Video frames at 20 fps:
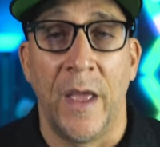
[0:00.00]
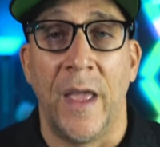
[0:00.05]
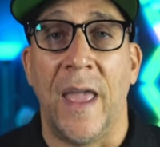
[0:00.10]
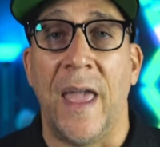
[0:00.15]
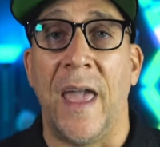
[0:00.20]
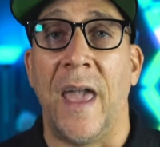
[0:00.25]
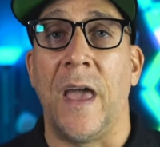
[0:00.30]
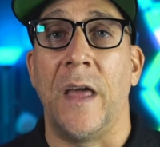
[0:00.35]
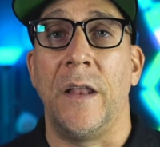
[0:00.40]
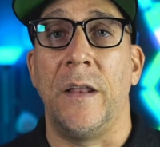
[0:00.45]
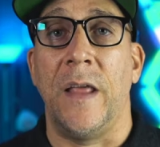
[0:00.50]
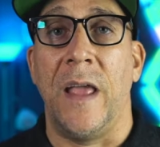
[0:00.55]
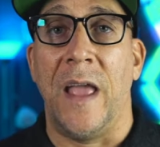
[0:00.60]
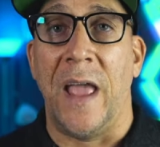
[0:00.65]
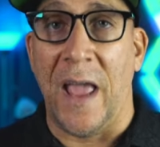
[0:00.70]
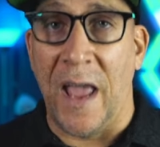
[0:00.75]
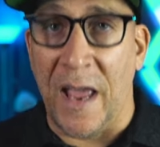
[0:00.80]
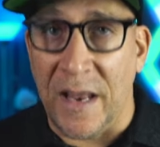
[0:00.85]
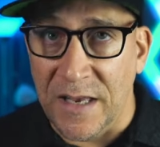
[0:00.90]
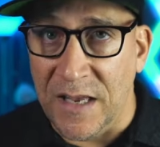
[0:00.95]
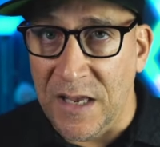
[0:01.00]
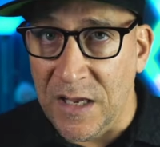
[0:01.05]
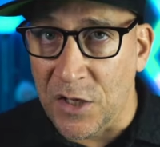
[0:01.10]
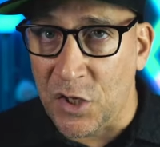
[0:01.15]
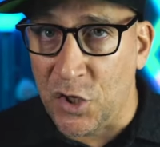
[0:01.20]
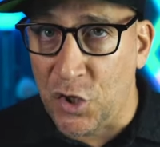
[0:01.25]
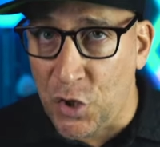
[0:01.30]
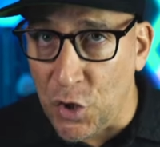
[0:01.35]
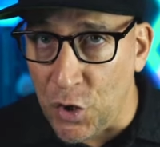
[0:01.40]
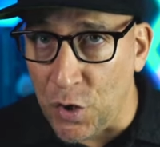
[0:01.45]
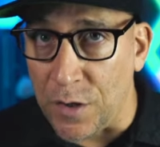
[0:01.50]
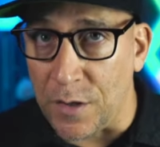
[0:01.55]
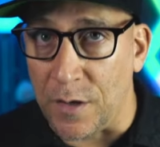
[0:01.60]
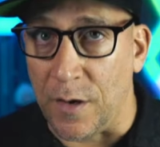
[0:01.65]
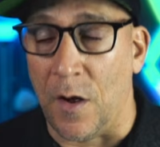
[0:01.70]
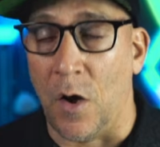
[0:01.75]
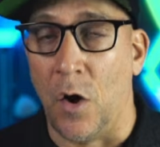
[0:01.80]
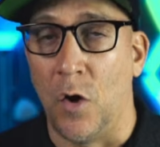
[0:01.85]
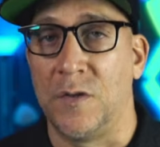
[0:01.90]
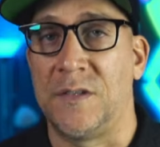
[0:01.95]
And any
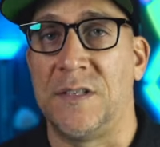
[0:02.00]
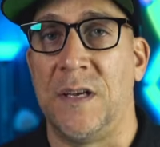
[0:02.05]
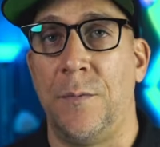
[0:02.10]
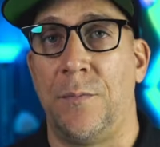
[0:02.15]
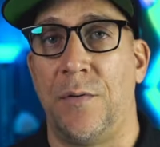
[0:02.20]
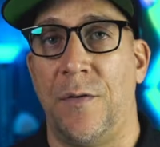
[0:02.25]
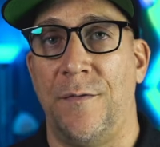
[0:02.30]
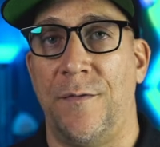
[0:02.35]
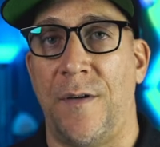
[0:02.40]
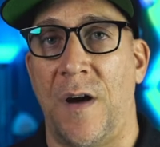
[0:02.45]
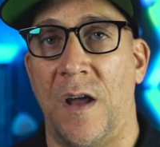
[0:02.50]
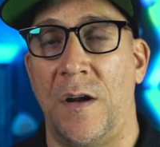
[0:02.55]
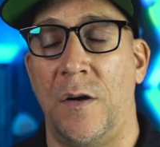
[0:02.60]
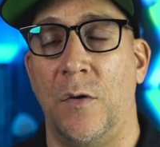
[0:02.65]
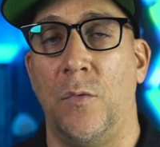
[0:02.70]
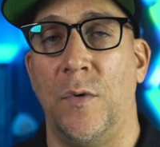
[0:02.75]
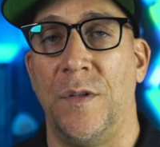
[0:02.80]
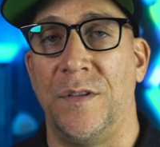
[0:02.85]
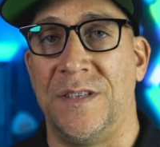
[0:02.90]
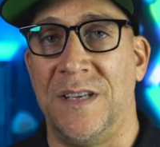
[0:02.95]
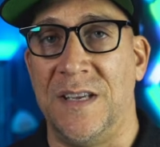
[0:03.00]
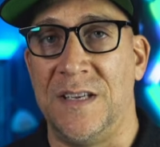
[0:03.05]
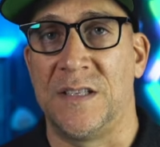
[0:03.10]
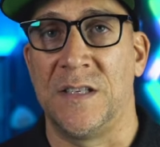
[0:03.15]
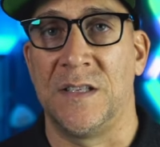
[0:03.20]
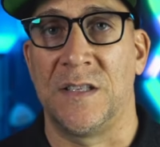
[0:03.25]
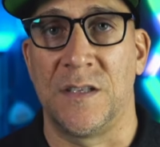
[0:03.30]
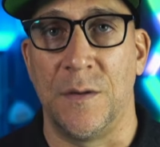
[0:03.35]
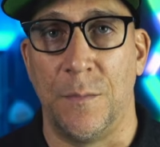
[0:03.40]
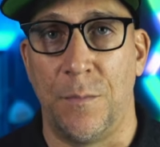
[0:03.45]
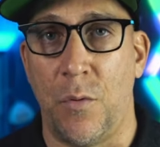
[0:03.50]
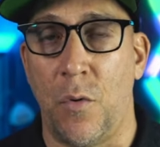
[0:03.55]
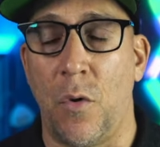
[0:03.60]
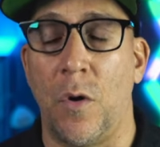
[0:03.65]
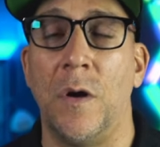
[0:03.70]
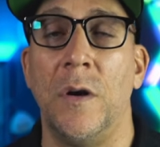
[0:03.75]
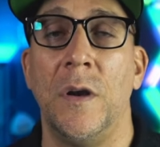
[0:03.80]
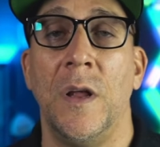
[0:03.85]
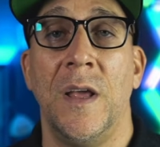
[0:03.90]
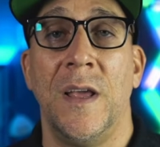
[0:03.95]
good hosting provider with decent
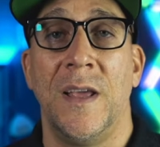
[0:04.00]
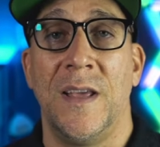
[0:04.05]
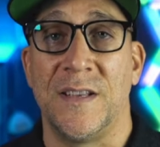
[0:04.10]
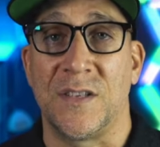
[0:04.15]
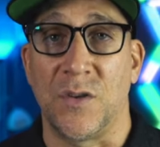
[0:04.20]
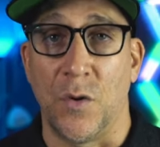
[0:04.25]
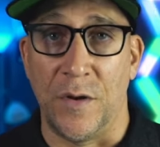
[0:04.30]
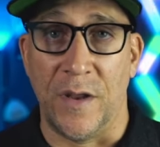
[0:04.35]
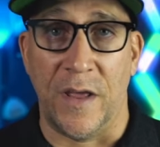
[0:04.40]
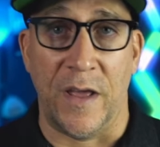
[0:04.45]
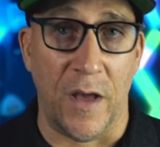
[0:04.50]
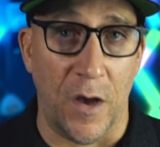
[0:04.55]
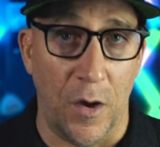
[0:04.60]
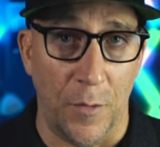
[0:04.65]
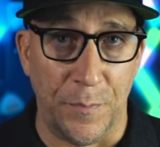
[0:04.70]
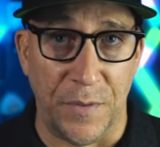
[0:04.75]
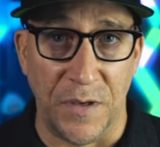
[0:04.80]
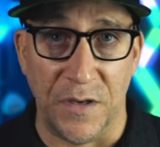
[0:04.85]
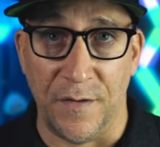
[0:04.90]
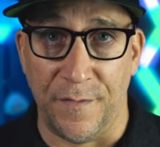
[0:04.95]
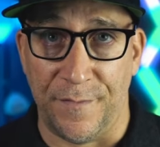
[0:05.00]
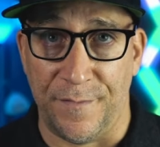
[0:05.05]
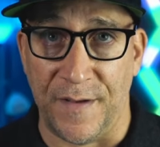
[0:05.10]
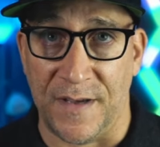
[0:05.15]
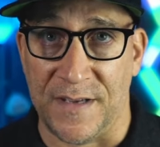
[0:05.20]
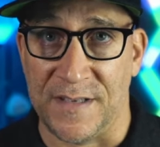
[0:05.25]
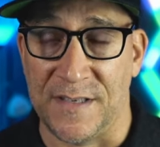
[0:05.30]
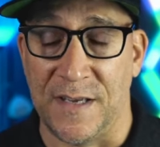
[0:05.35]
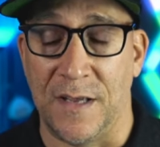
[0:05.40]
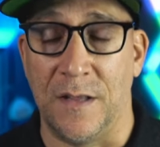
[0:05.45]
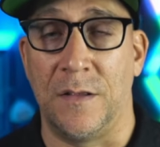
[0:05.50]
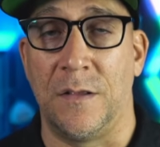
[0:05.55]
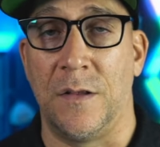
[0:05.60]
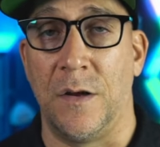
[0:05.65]
support is going to help you to fix it.